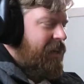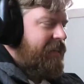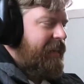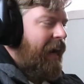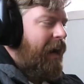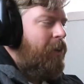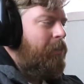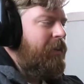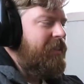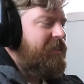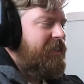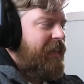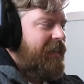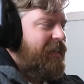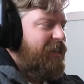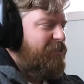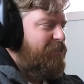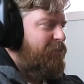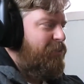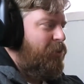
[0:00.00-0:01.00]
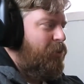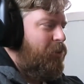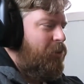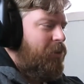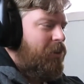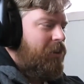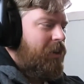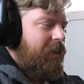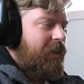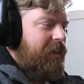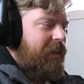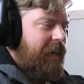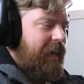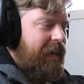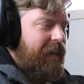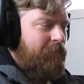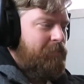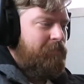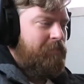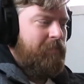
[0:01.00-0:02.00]
Now, I'm a sucker for
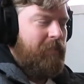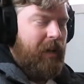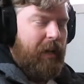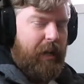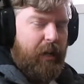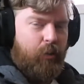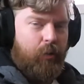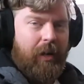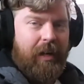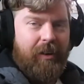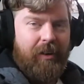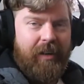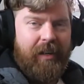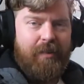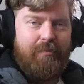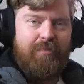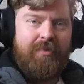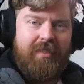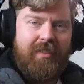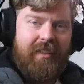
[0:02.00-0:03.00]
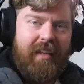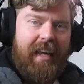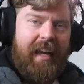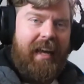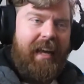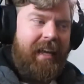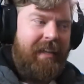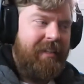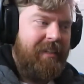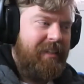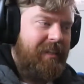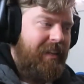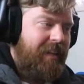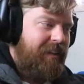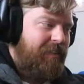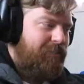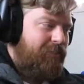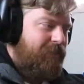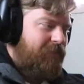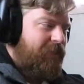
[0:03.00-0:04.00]
aquariums and
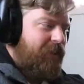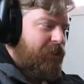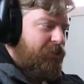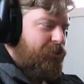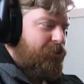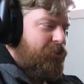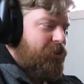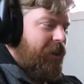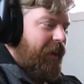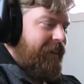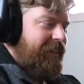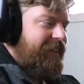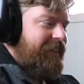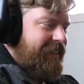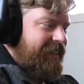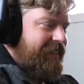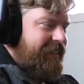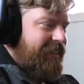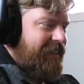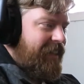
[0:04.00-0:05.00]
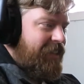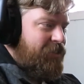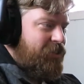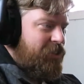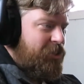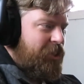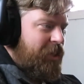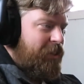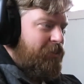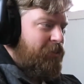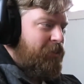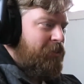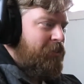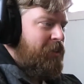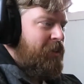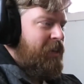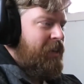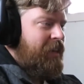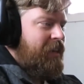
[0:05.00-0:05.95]
fish and things in general.